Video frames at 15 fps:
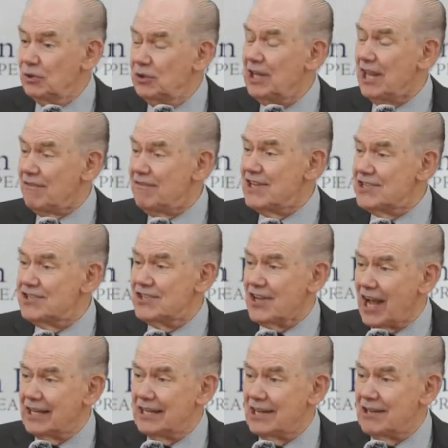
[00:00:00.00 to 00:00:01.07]
you live
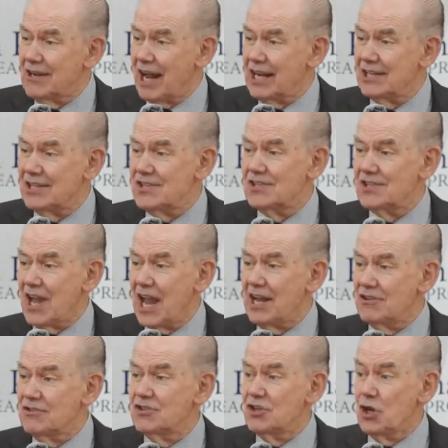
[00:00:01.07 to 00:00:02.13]
inside the United
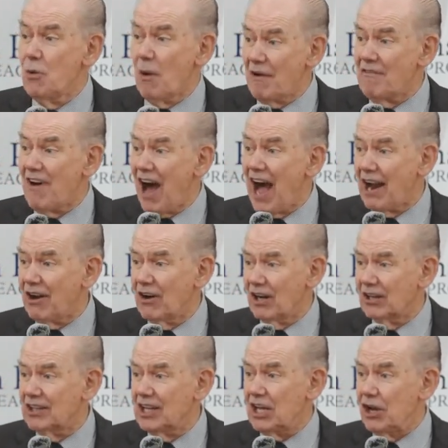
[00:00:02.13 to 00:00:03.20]
States, you have
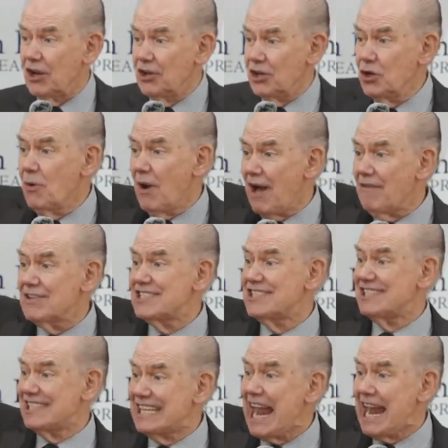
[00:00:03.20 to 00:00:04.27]
hierarchy. You have a
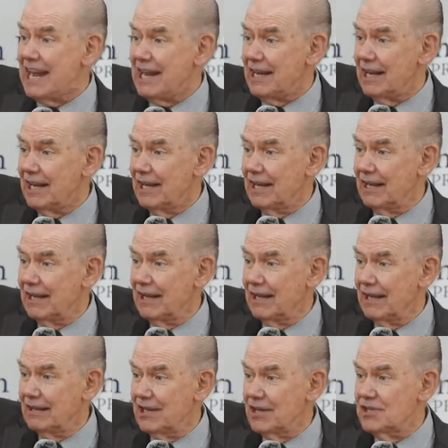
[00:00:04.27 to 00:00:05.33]
state
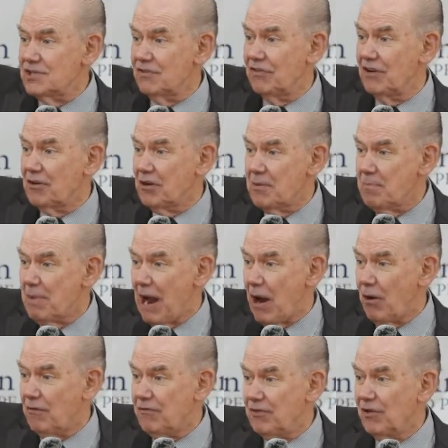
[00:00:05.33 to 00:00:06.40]
that is very
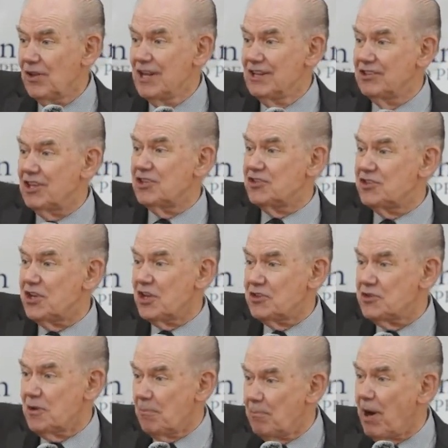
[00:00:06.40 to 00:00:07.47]
powerful, that
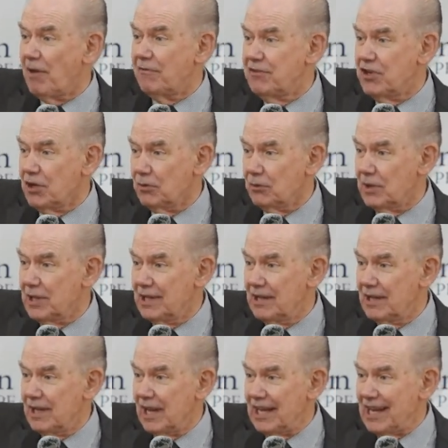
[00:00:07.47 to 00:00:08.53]
sits above you.
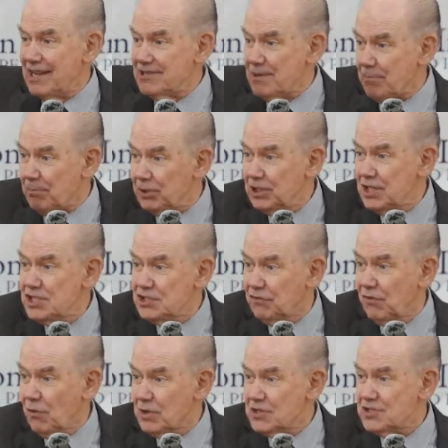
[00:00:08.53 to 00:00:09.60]
It has a police
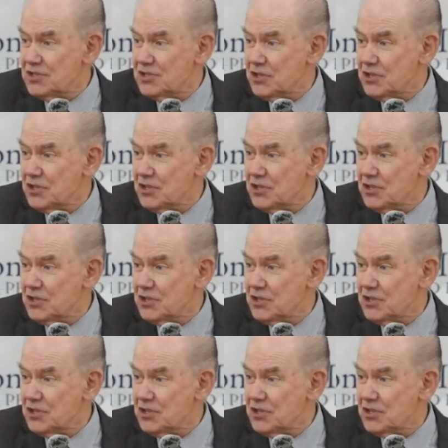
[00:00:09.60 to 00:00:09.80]
force